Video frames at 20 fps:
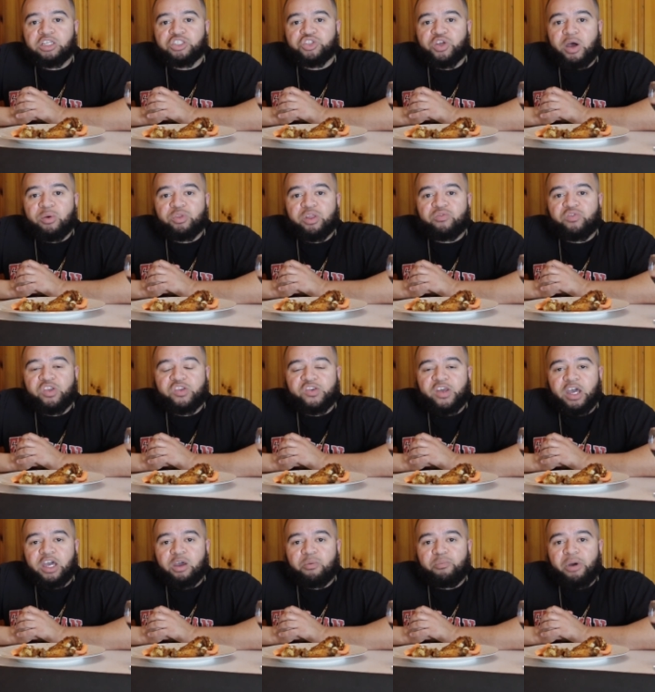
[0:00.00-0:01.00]
so I'll definitely
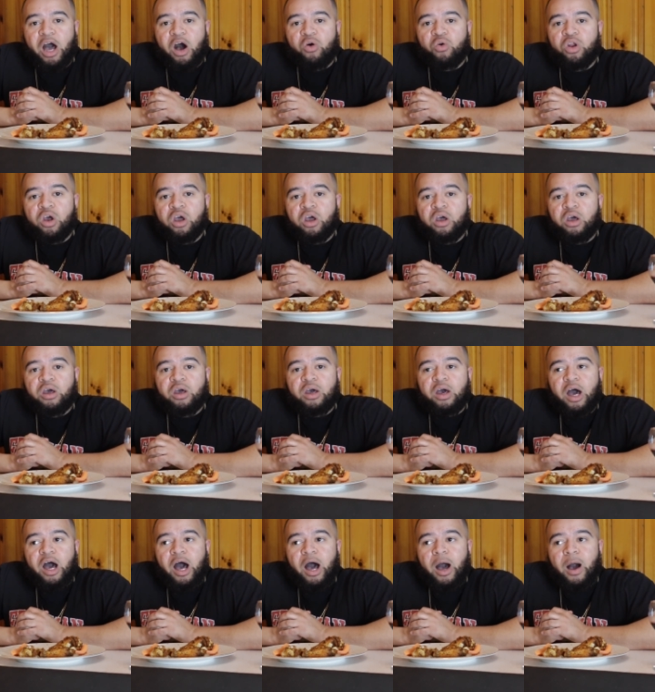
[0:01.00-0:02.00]
check him out.
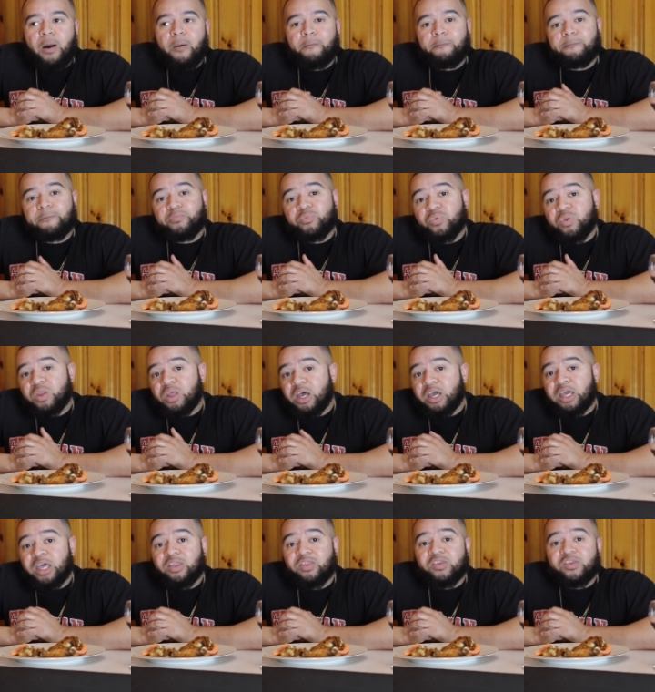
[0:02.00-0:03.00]

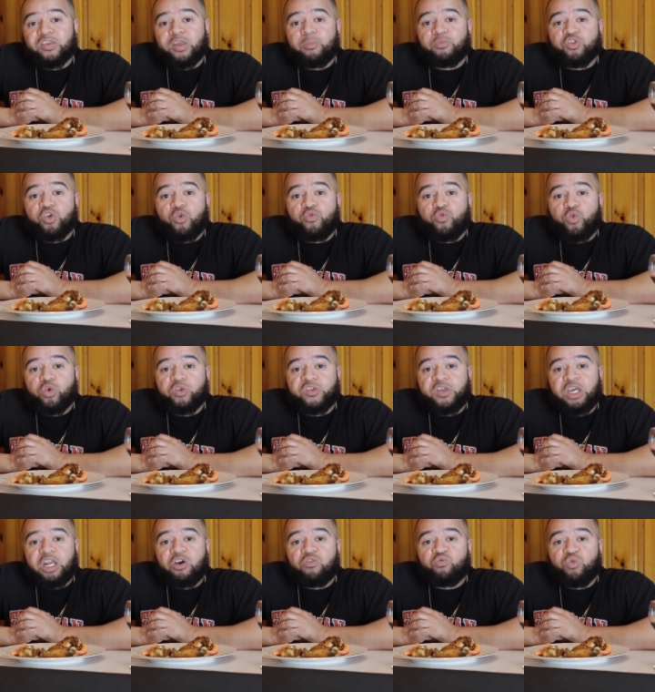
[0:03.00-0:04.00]
Again, this is episode
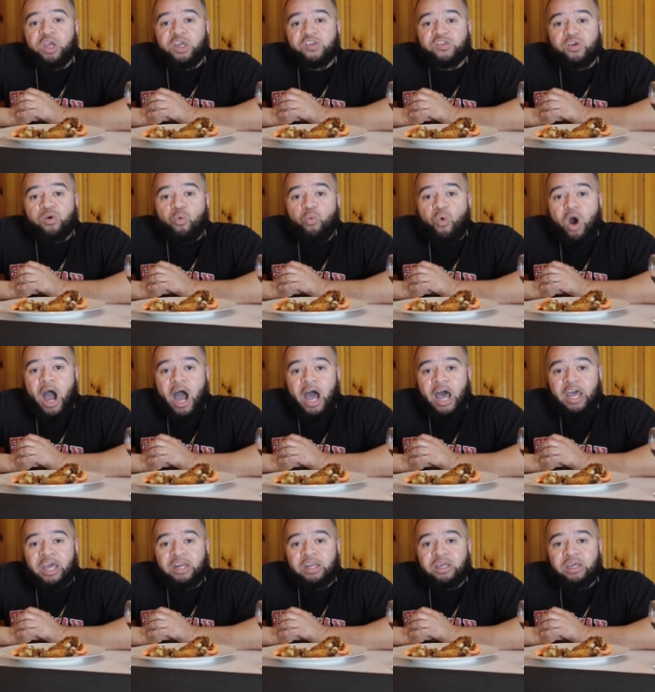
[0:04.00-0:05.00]
14 of Wings and
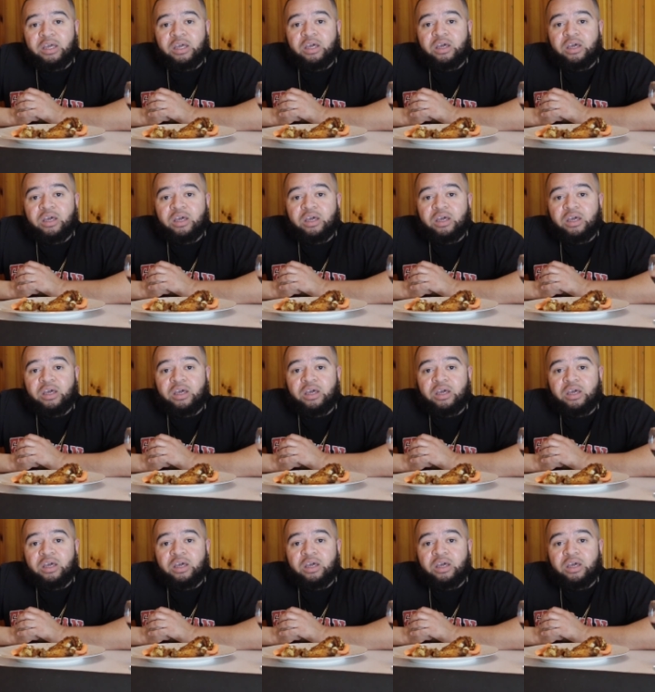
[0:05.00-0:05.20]
Wine.